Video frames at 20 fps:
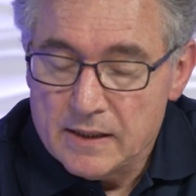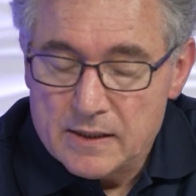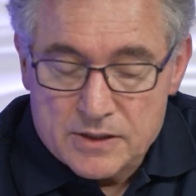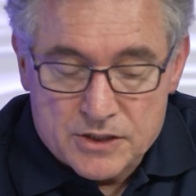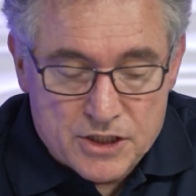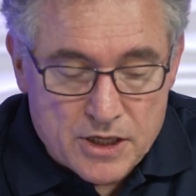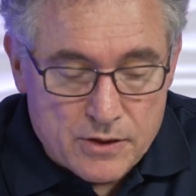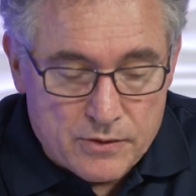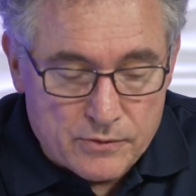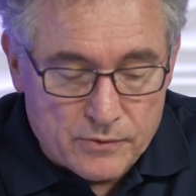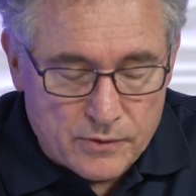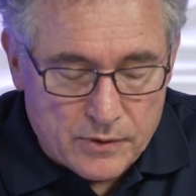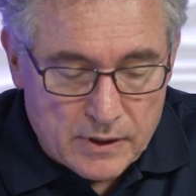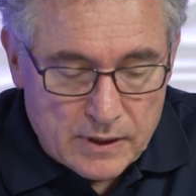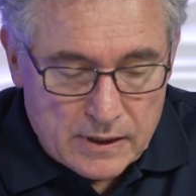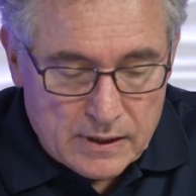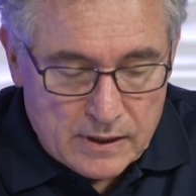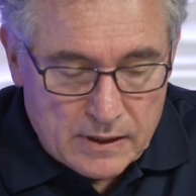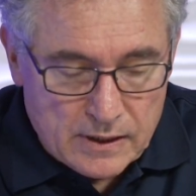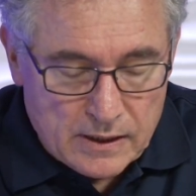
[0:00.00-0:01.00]
So,
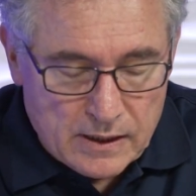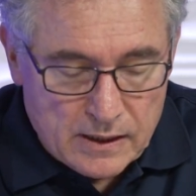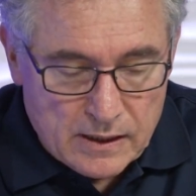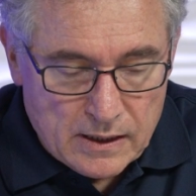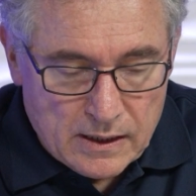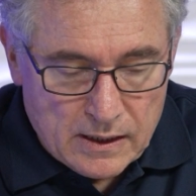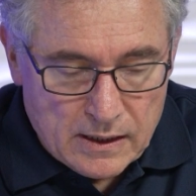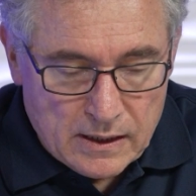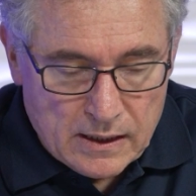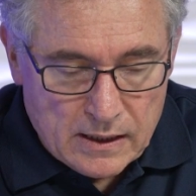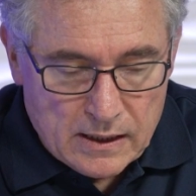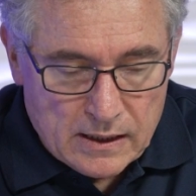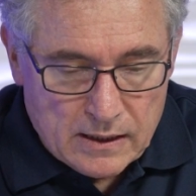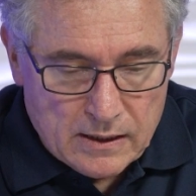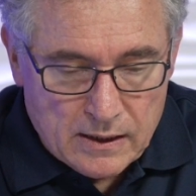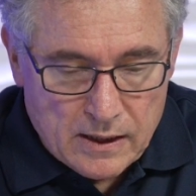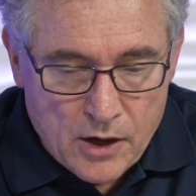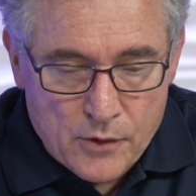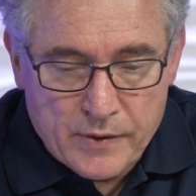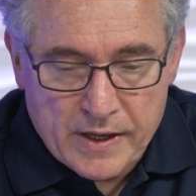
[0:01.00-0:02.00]

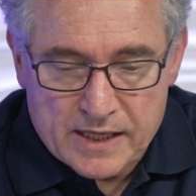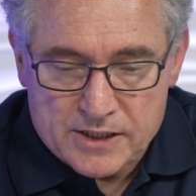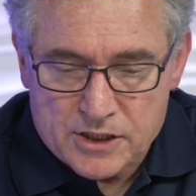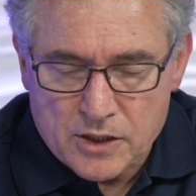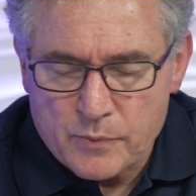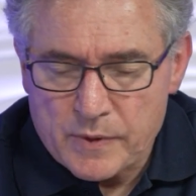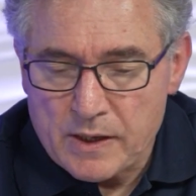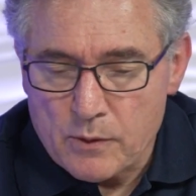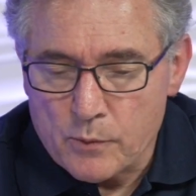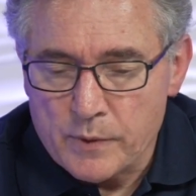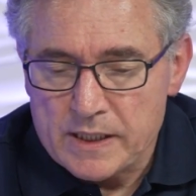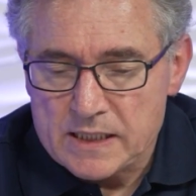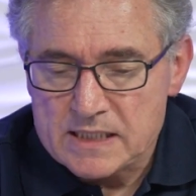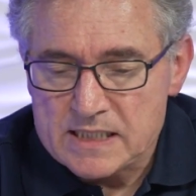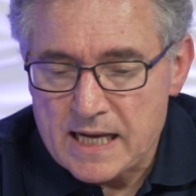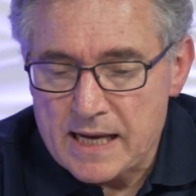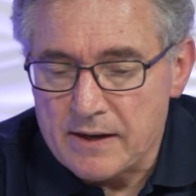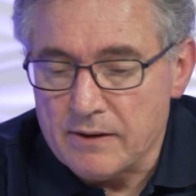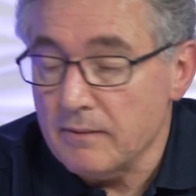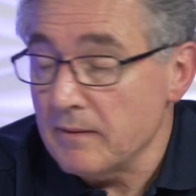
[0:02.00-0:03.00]
okay, so we
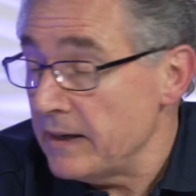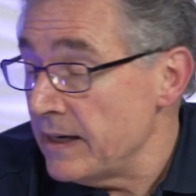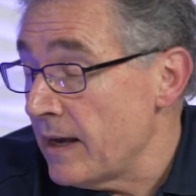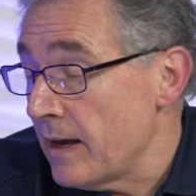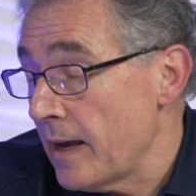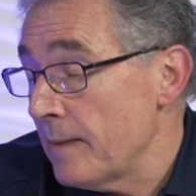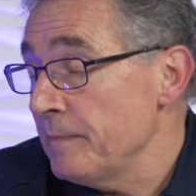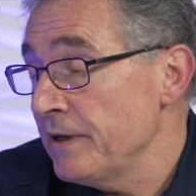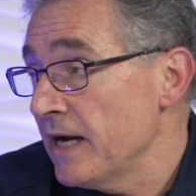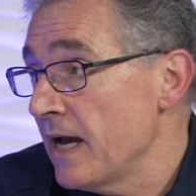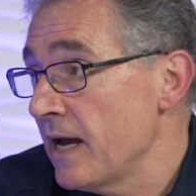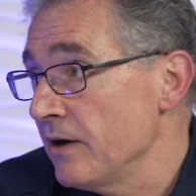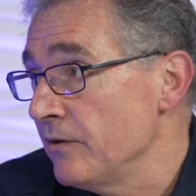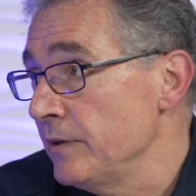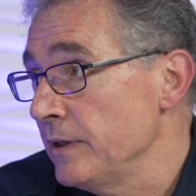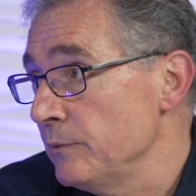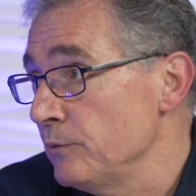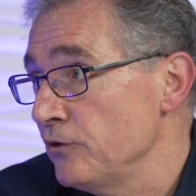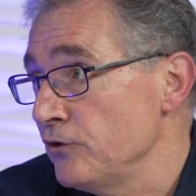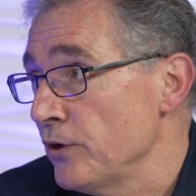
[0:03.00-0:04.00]
say, and I
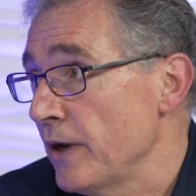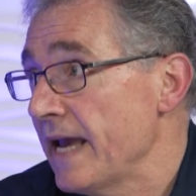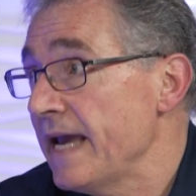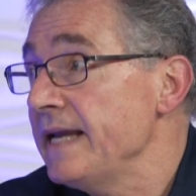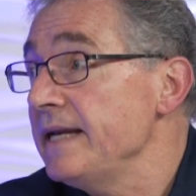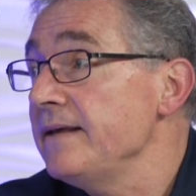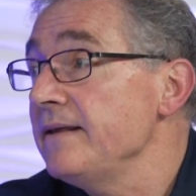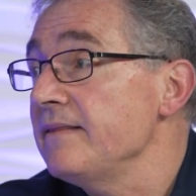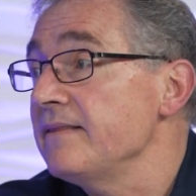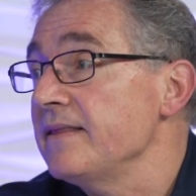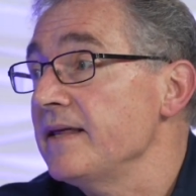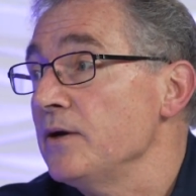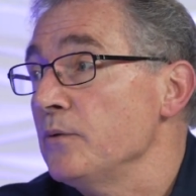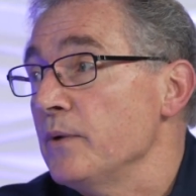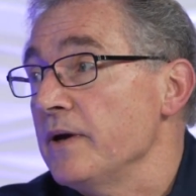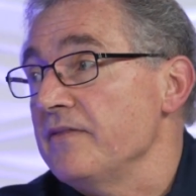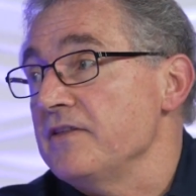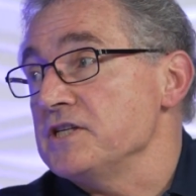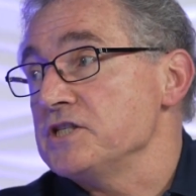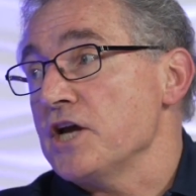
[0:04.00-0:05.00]
agree with you, anything
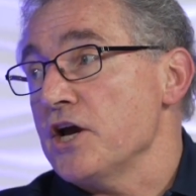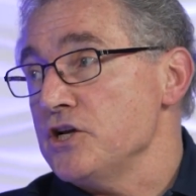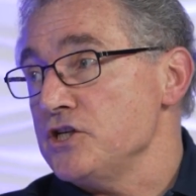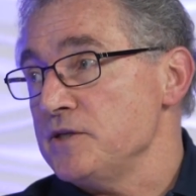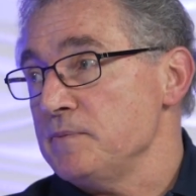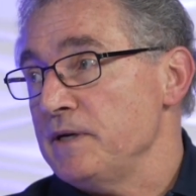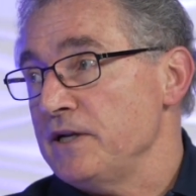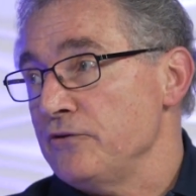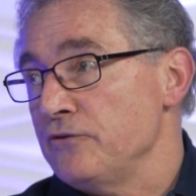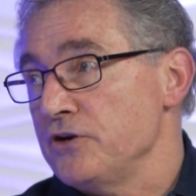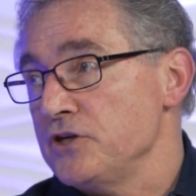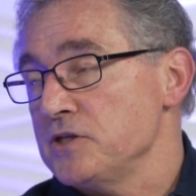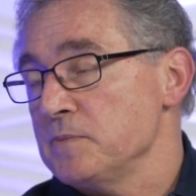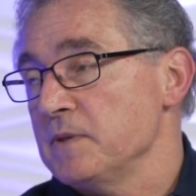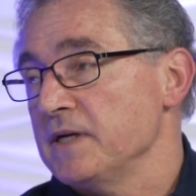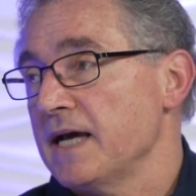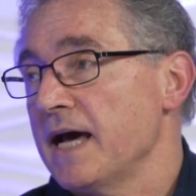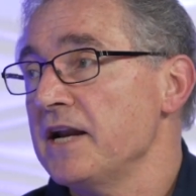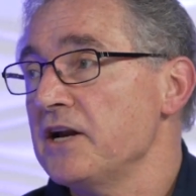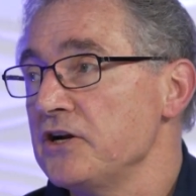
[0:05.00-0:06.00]
where there's going to be
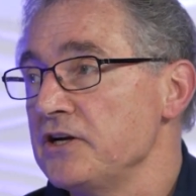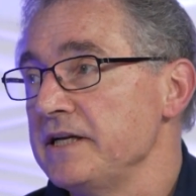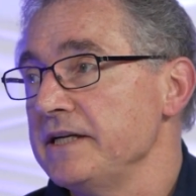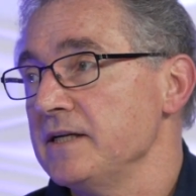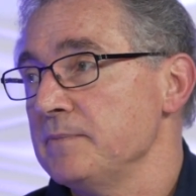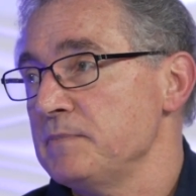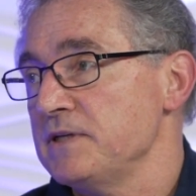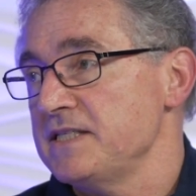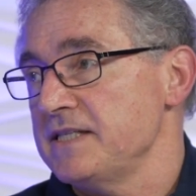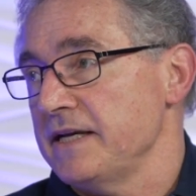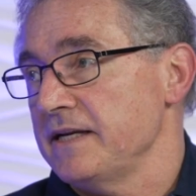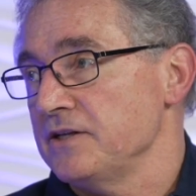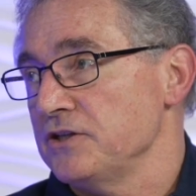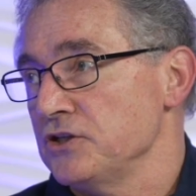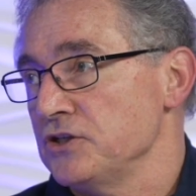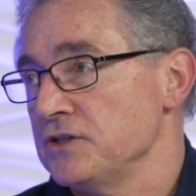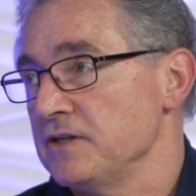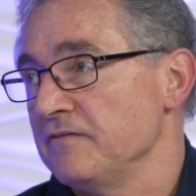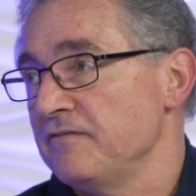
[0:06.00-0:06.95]
enrichment, I don't need a percentage.